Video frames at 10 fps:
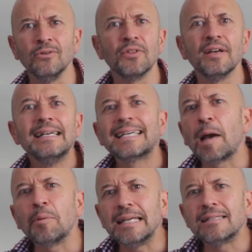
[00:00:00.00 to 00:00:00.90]
or the
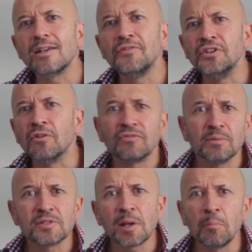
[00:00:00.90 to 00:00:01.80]
Cabernet Sauvignon
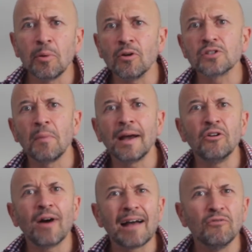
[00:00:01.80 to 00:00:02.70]
from some plots might
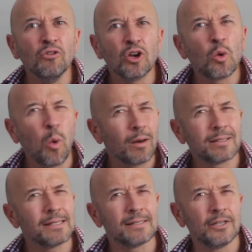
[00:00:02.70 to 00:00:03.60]
not have all the
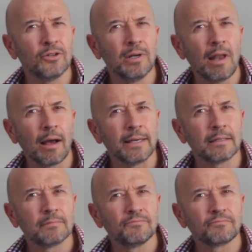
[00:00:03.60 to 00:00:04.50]
qualities that you'd like.